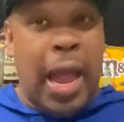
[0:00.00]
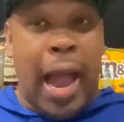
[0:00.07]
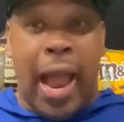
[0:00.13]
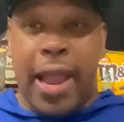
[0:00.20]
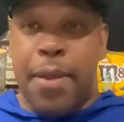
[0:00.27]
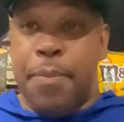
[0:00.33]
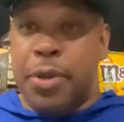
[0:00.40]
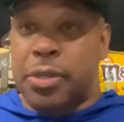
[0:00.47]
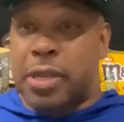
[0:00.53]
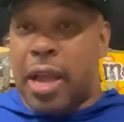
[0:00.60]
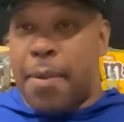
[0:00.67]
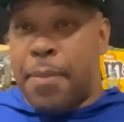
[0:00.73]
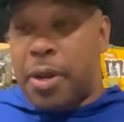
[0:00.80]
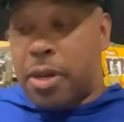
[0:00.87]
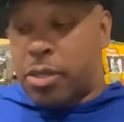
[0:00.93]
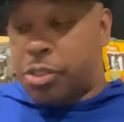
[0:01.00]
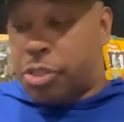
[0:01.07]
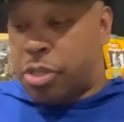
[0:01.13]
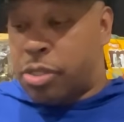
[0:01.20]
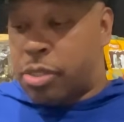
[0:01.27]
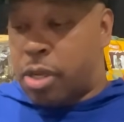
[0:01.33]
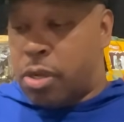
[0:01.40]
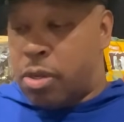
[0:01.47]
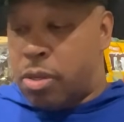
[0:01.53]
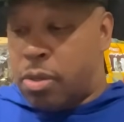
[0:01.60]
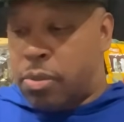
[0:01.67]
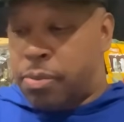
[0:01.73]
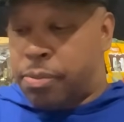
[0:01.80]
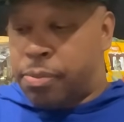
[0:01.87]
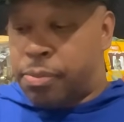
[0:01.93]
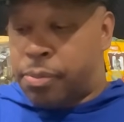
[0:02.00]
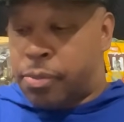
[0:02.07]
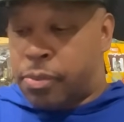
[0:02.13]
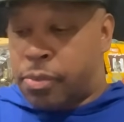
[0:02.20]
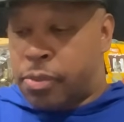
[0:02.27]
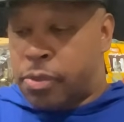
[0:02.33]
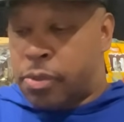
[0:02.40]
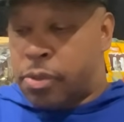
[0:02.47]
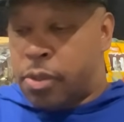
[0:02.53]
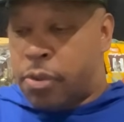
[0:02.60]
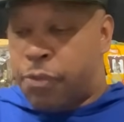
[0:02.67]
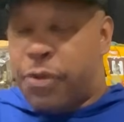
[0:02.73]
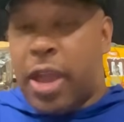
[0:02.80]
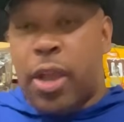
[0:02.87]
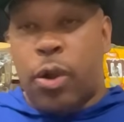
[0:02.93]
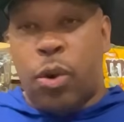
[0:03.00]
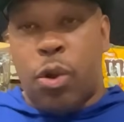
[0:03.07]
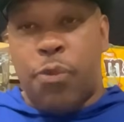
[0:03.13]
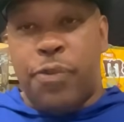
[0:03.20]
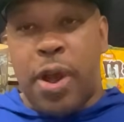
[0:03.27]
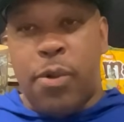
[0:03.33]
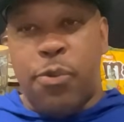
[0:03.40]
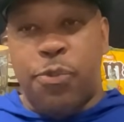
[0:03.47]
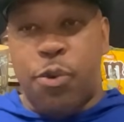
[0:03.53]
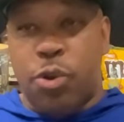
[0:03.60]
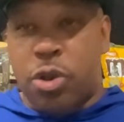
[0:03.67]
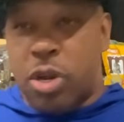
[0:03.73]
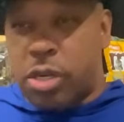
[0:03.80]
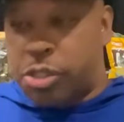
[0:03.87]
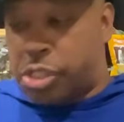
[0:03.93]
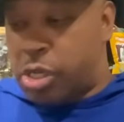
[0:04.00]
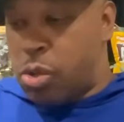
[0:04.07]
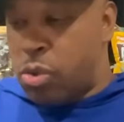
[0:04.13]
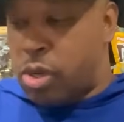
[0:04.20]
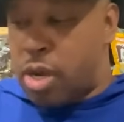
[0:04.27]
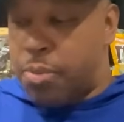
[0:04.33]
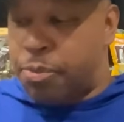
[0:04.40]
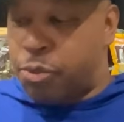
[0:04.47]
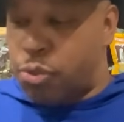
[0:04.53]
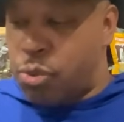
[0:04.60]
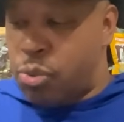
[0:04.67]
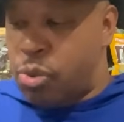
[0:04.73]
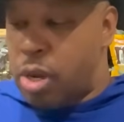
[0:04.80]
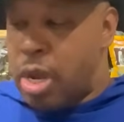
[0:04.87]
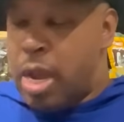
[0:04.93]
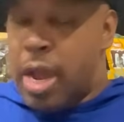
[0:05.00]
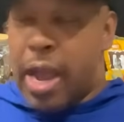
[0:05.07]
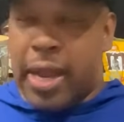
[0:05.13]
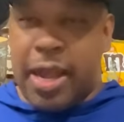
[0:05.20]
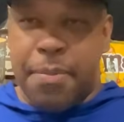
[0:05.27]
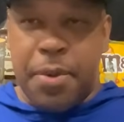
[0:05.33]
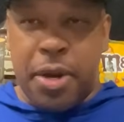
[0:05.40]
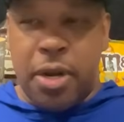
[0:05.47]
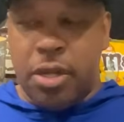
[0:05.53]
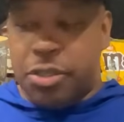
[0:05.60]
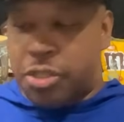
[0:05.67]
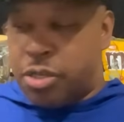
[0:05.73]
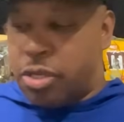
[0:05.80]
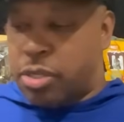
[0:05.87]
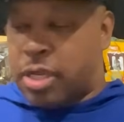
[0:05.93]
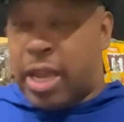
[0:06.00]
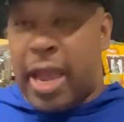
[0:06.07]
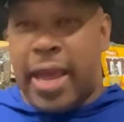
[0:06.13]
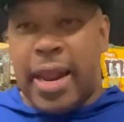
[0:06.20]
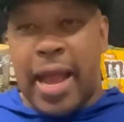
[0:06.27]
I even must got my little sister, Fat Girl 504 Cookie. She gonna come through. I got my little sister, Cat